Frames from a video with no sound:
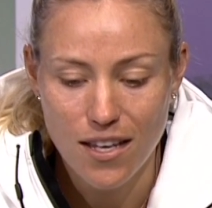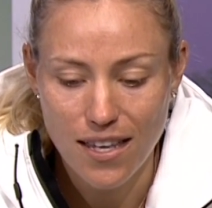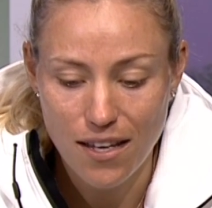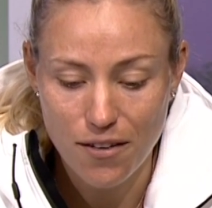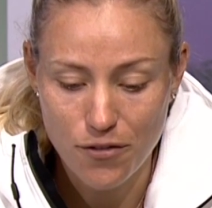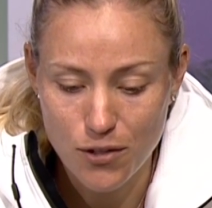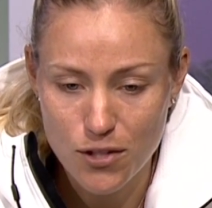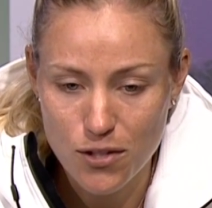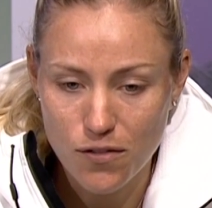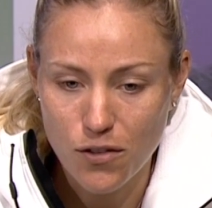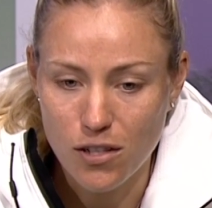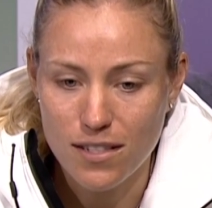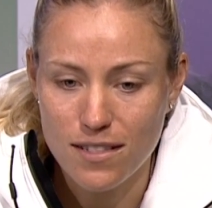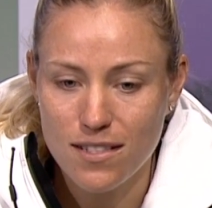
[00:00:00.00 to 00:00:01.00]
Yeah, first of
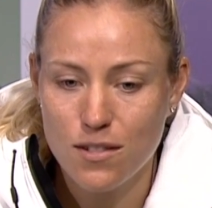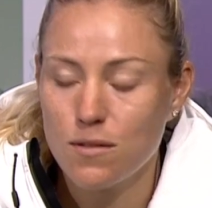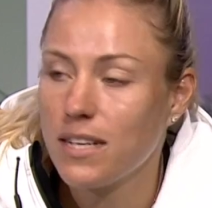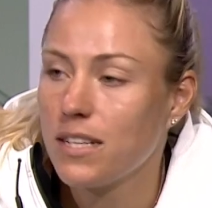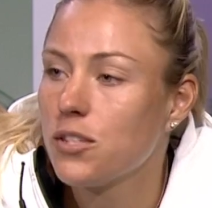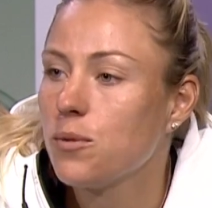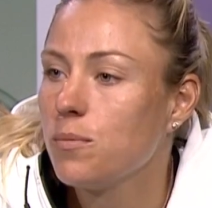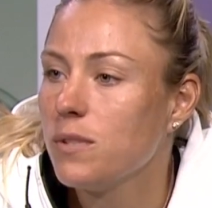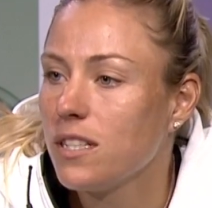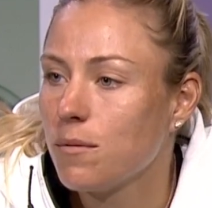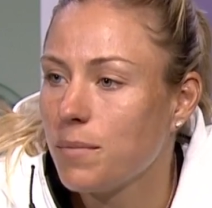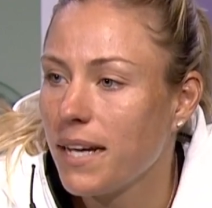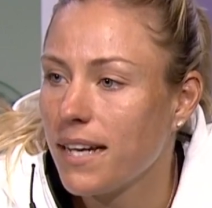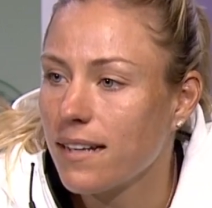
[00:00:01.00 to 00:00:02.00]
all, it's great to
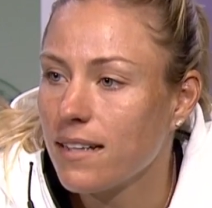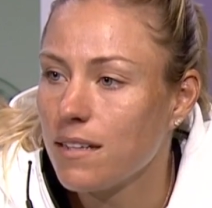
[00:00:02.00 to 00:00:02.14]
being back.